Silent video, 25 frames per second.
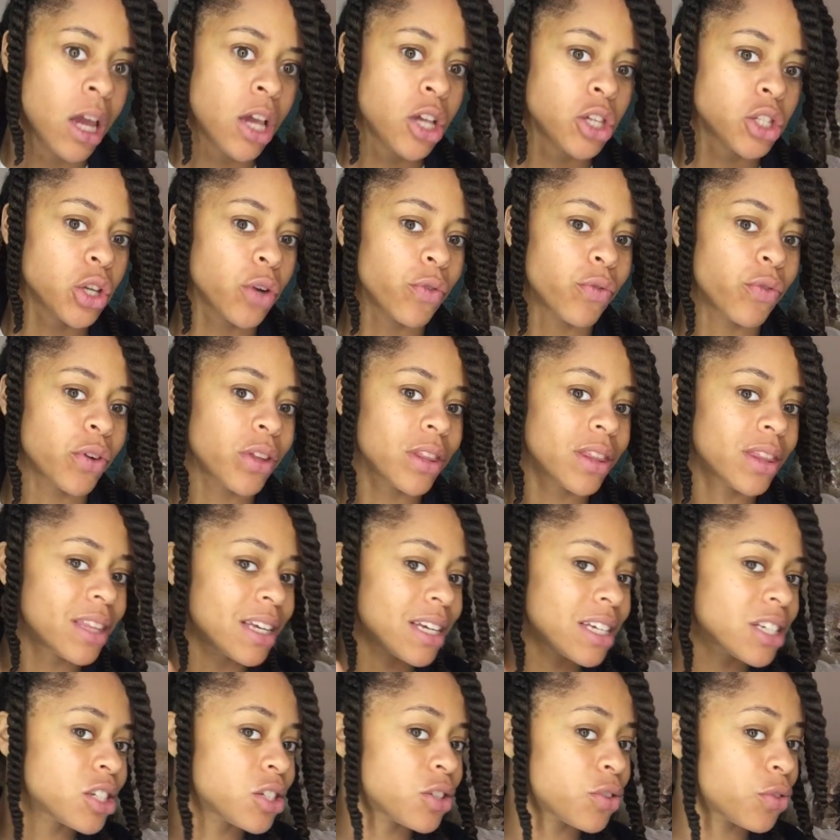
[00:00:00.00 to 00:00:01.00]
So for
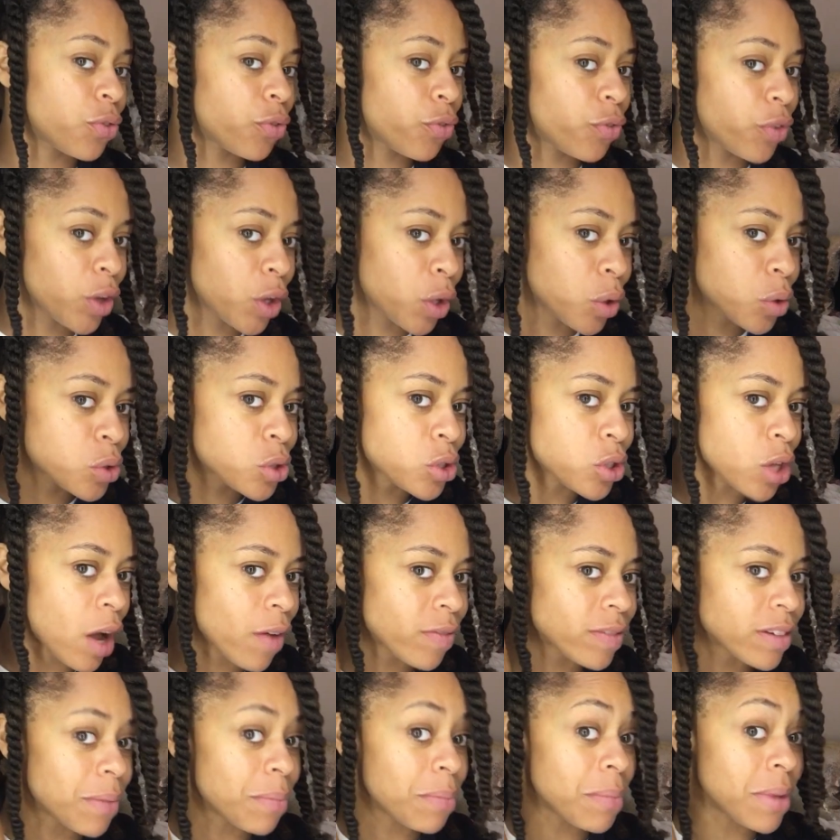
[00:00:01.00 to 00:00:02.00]
this to feel
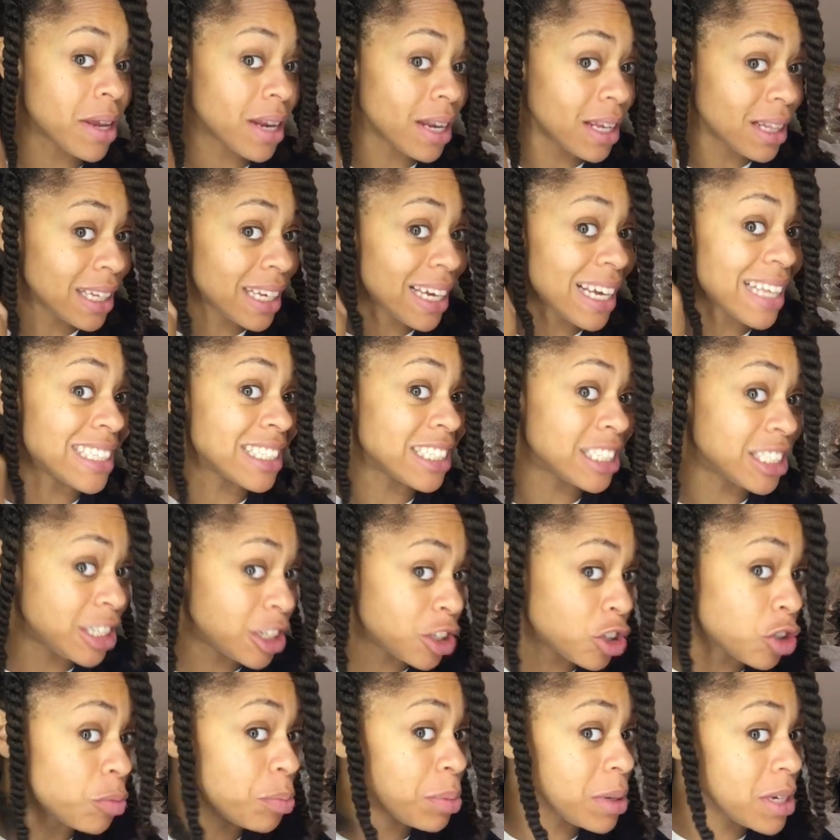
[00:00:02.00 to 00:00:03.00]
soft immediately and
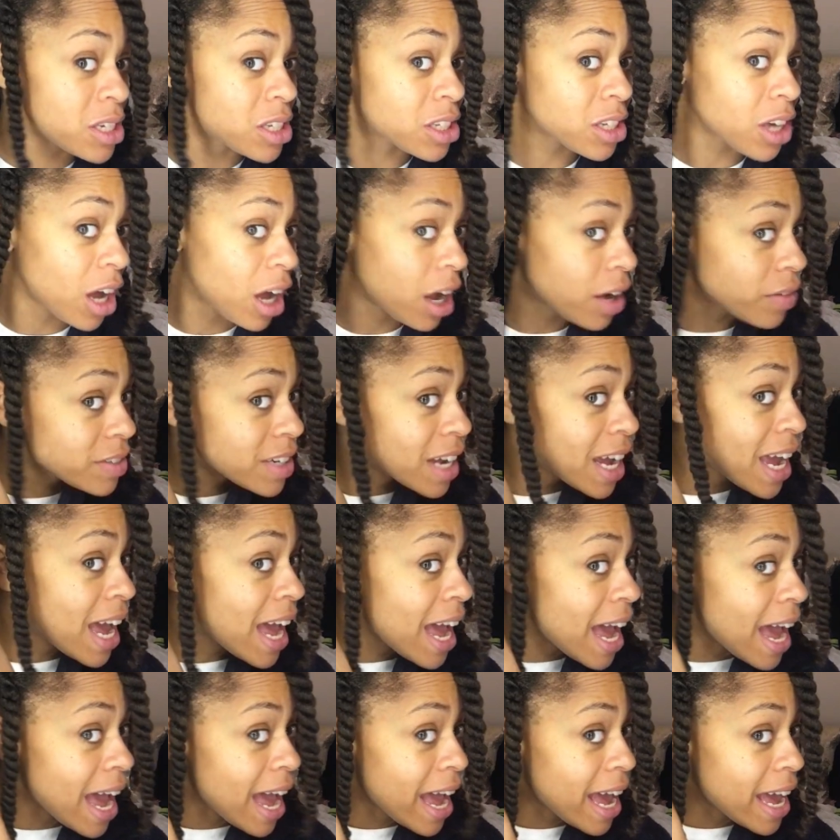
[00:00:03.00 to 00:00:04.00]
still be soft
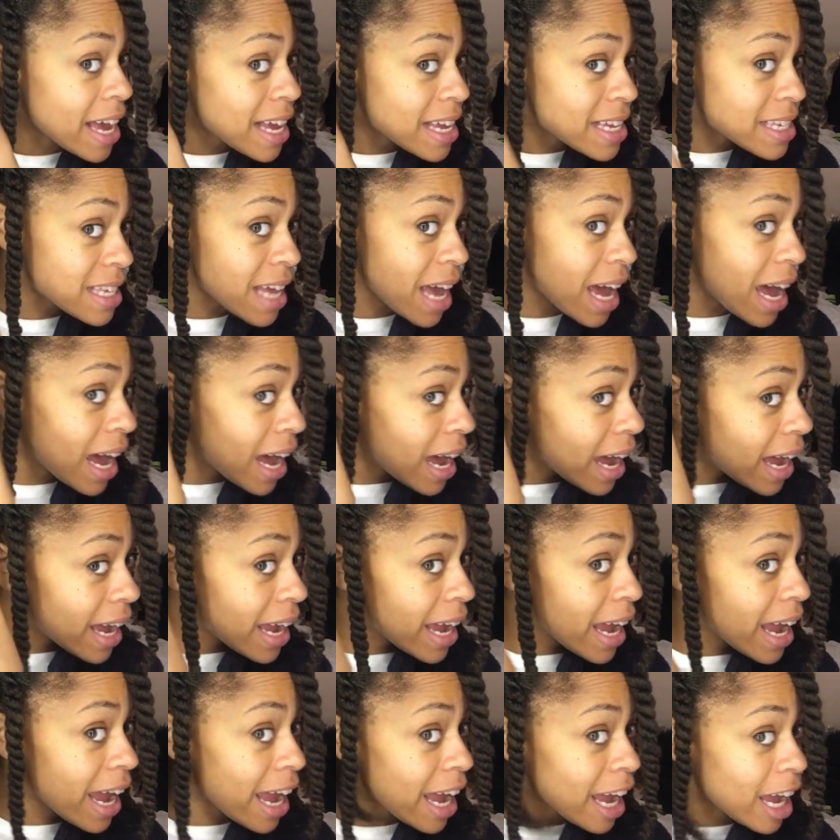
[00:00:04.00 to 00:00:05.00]
as
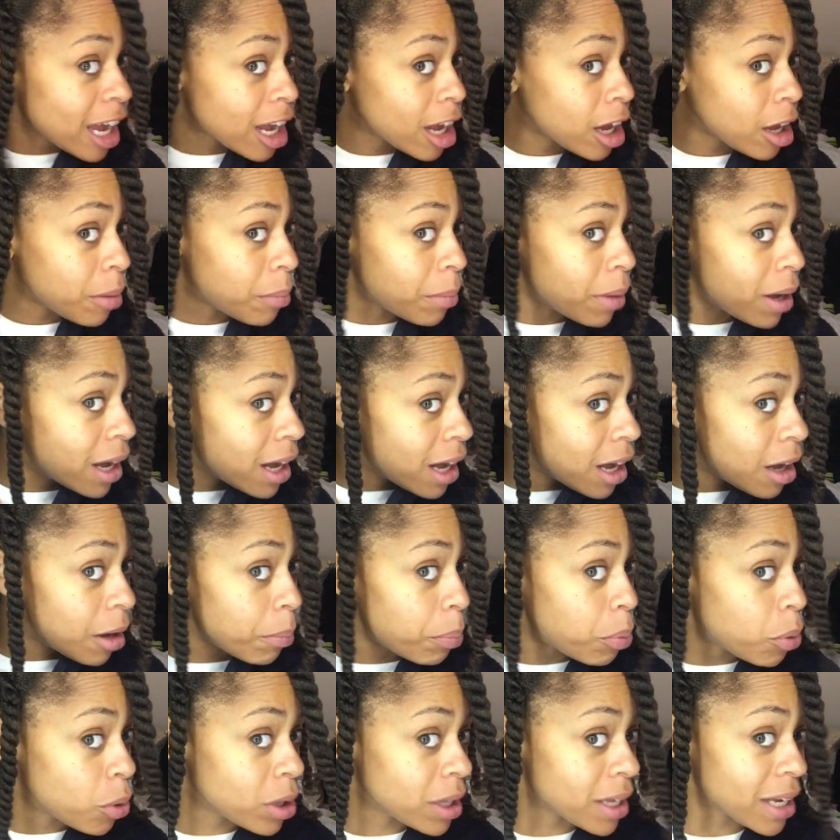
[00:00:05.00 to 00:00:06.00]
I am
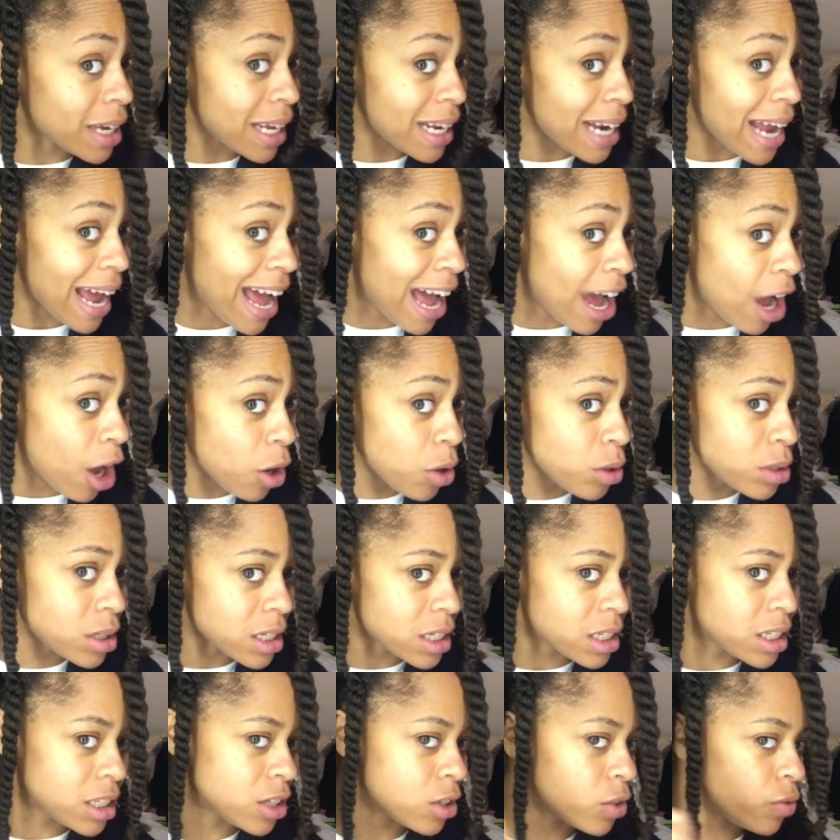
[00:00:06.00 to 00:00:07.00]
pulling it out, it
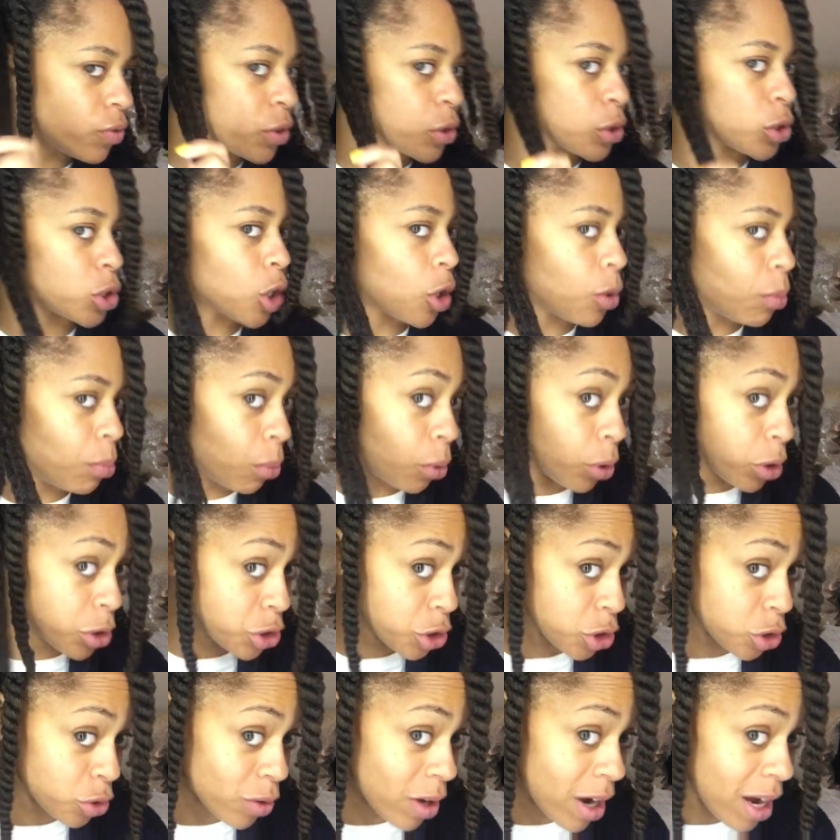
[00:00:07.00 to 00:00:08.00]
still feels so
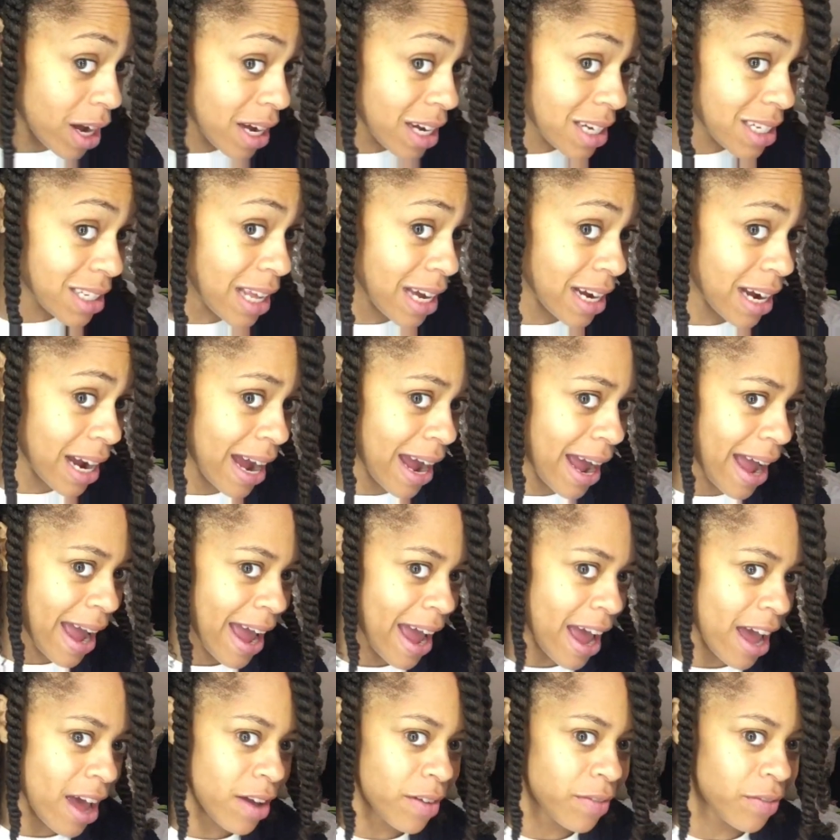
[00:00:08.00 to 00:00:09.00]
moisturized like I
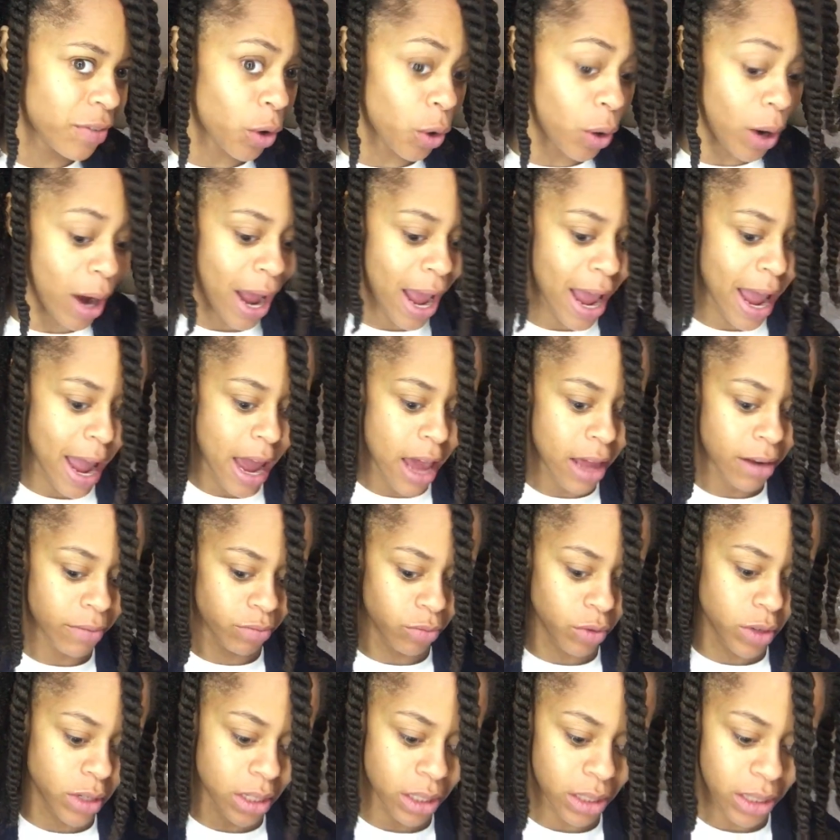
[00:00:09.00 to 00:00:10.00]
have or had
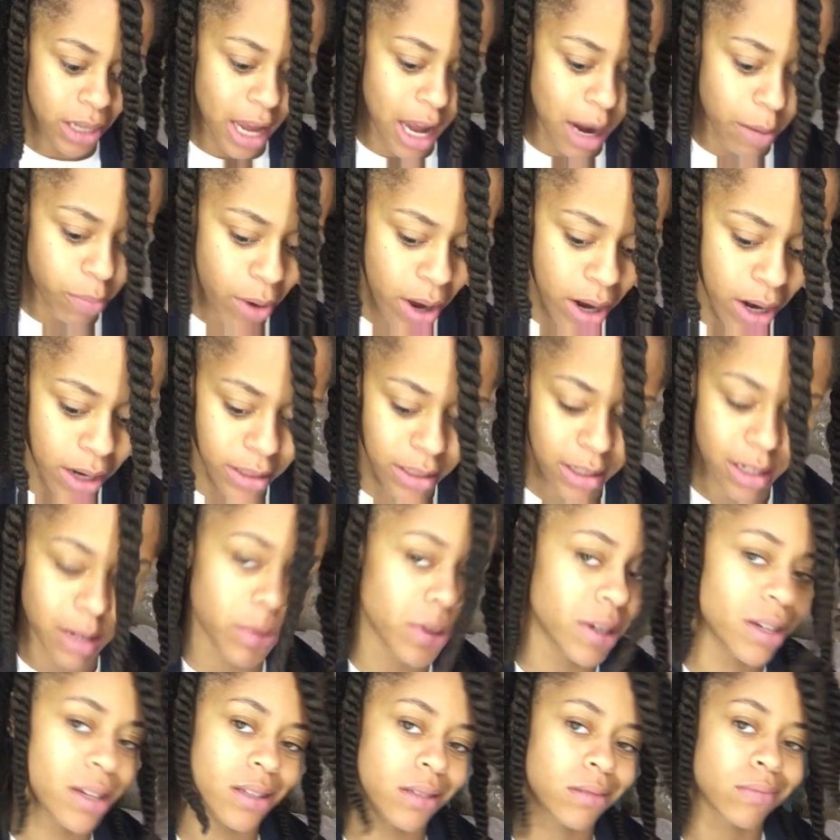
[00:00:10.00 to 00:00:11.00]
recently had products in
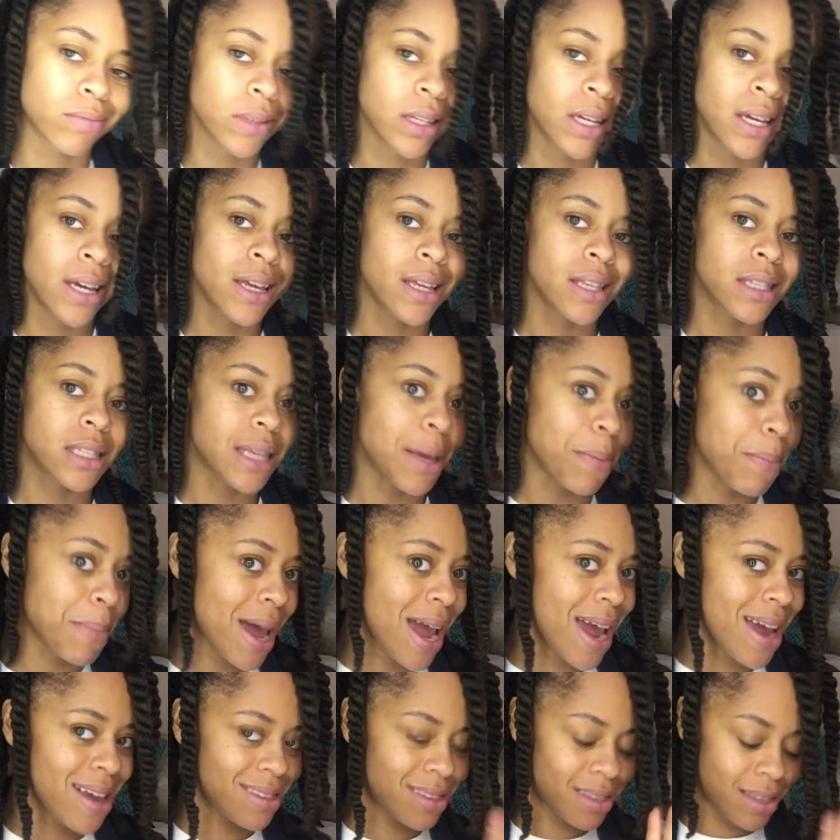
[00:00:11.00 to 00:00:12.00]
it. It's
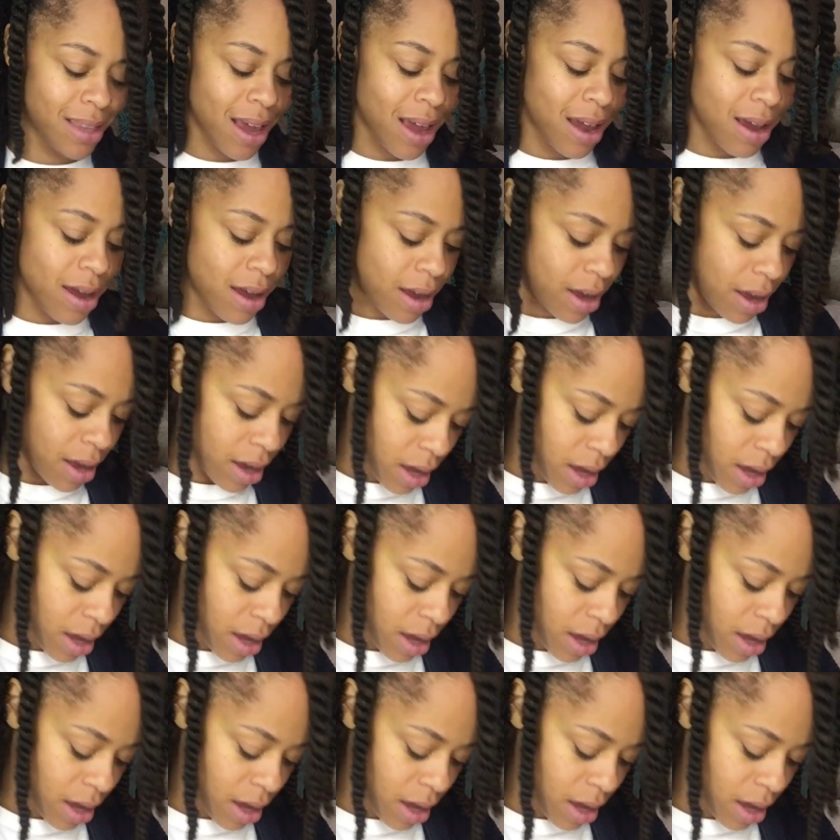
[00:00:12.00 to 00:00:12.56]
amazing.